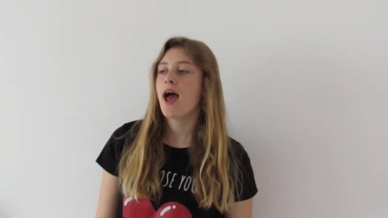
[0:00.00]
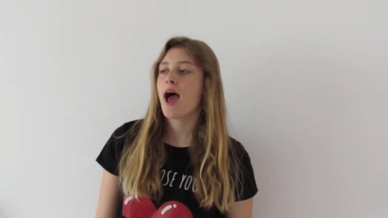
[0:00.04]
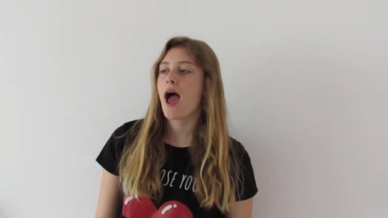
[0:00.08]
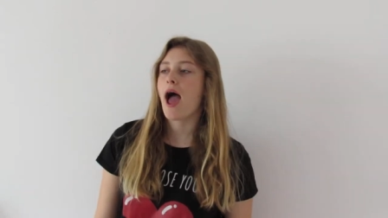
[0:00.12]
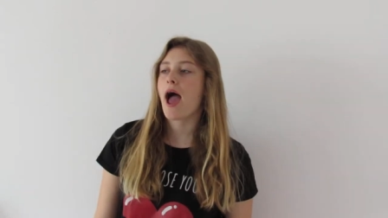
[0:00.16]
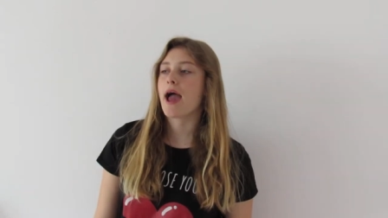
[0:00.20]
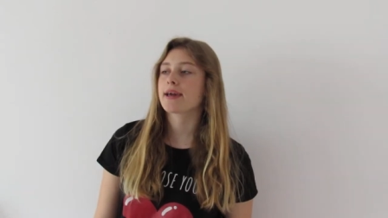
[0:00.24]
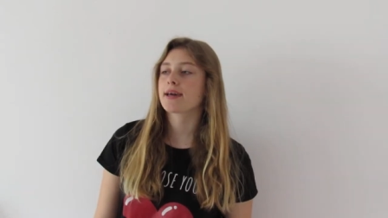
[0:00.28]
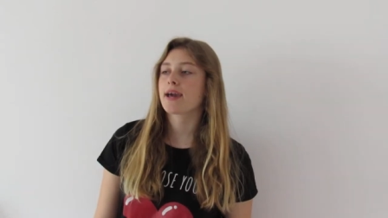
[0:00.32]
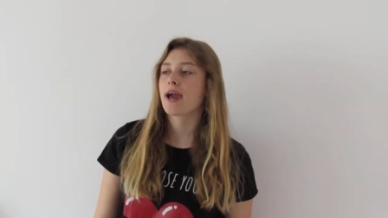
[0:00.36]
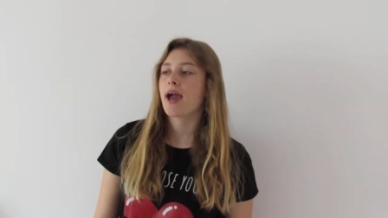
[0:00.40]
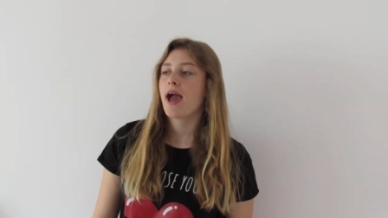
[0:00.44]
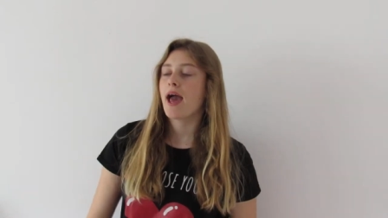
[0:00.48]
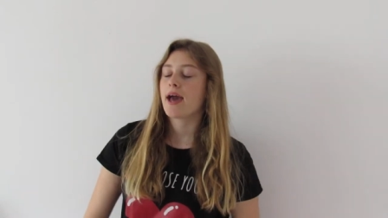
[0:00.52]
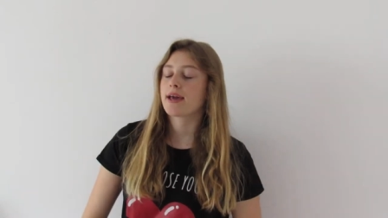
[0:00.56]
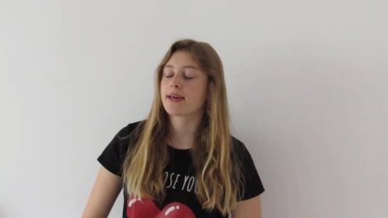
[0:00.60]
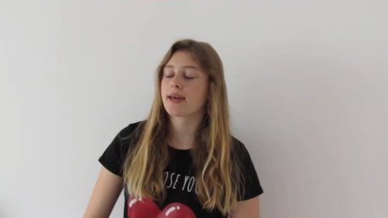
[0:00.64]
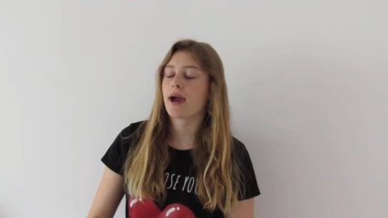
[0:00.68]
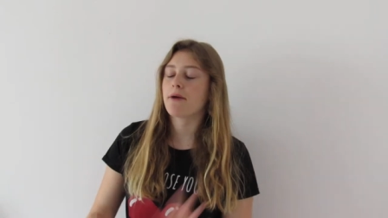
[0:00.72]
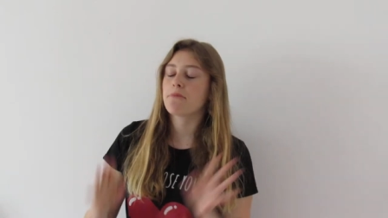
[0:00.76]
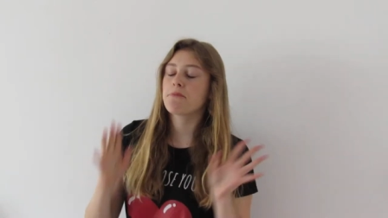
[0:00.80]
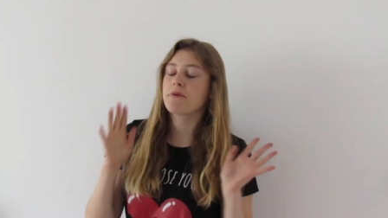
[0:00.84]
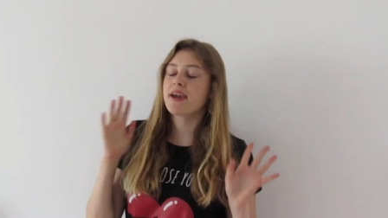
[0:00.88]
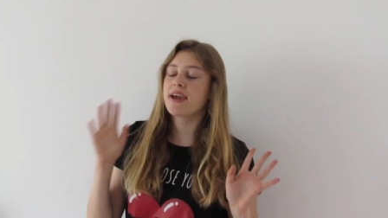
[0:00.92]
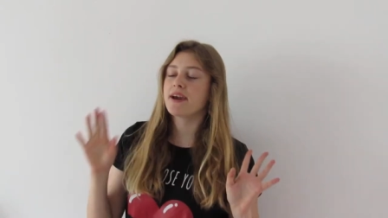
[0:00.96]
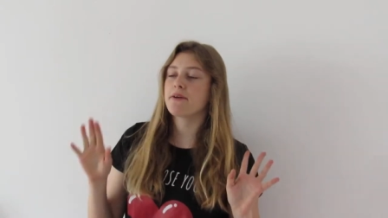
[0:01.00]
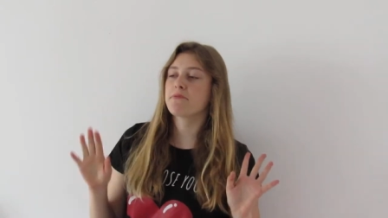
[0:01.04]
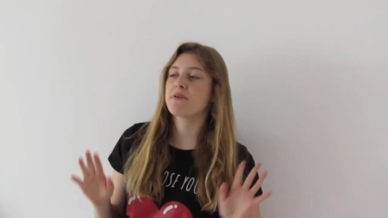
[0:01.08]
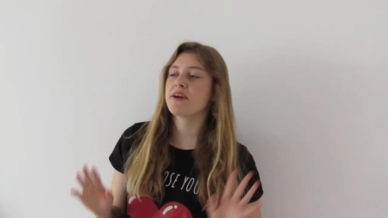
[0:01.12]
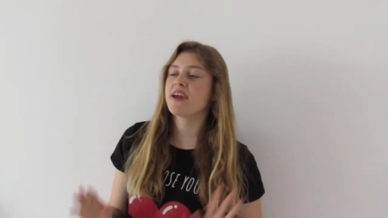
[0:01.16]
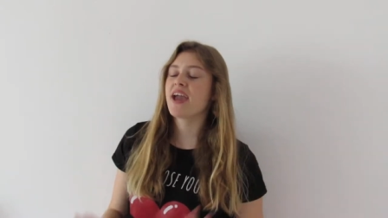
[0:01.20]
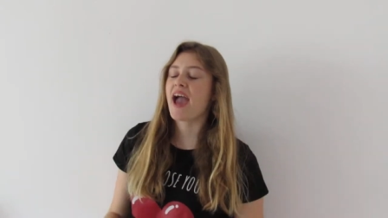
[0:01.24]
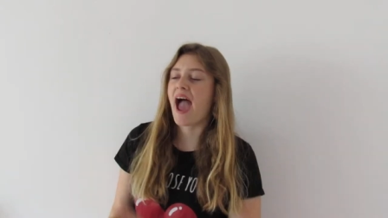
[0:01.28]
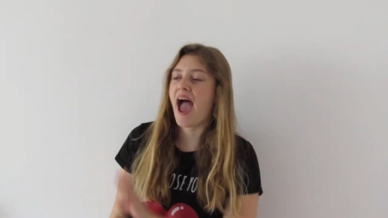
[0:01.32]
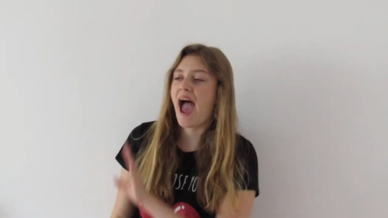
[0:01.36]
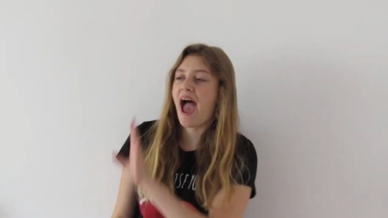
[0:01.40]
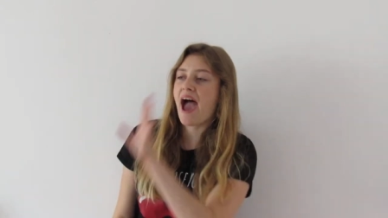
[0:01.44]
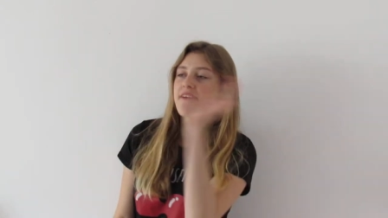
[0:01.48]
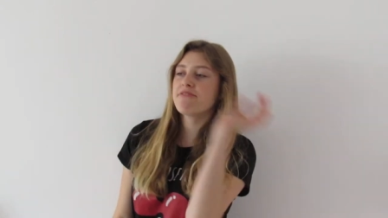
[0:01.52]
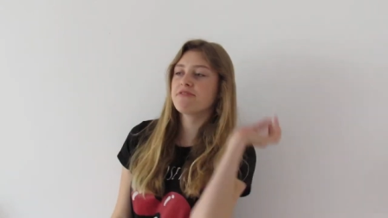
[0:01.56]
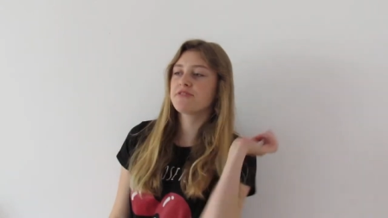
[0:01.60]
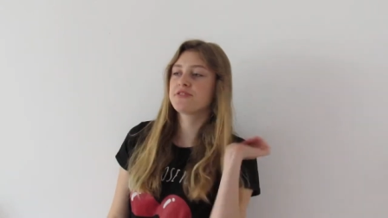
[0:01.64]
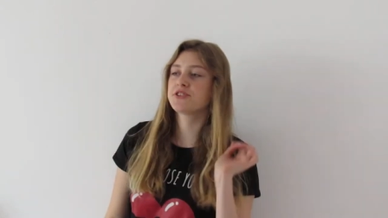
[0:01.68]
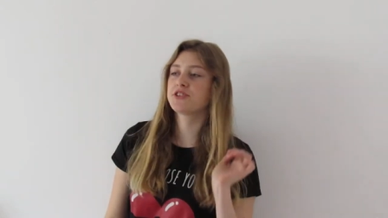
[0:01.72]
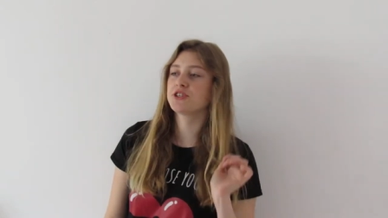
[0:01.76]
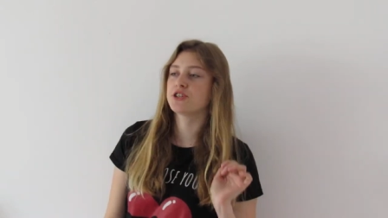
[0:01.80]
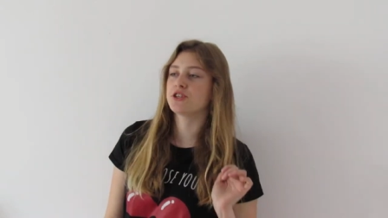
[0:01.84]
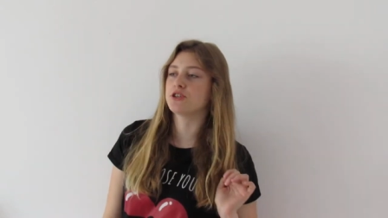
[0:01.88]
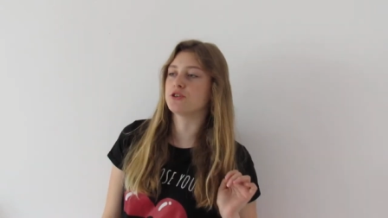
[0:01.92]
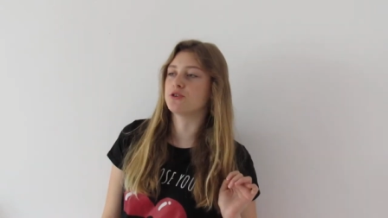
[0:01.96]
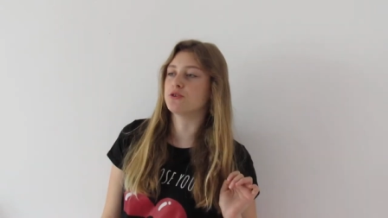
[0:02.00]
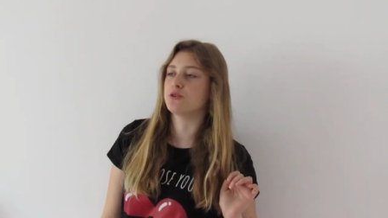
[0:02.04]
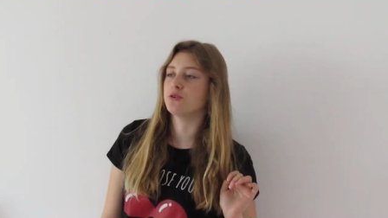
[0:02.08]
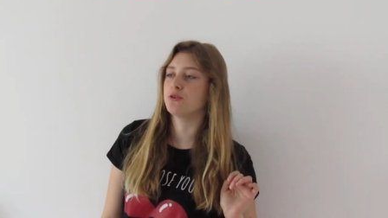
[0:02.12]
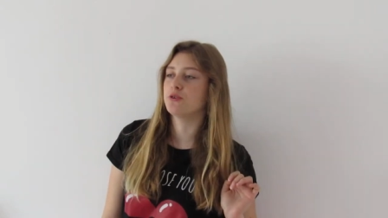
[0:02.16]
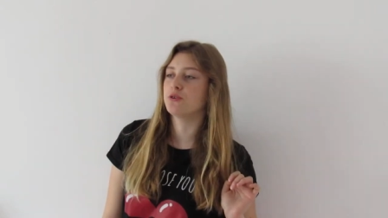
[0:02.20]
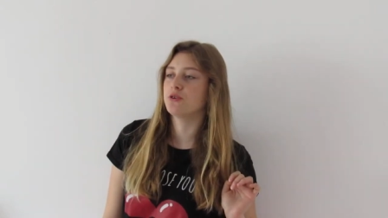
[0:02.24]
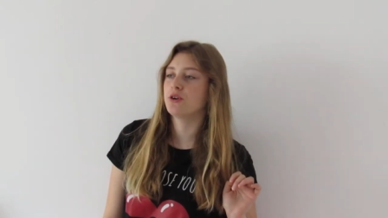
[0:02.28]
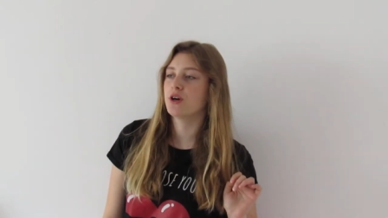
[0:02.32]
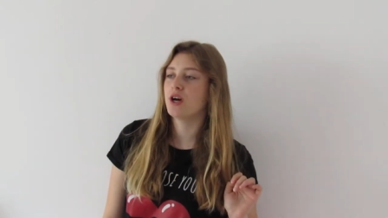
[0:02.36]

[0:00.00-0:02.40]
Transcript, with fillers: Like, like we, we have to.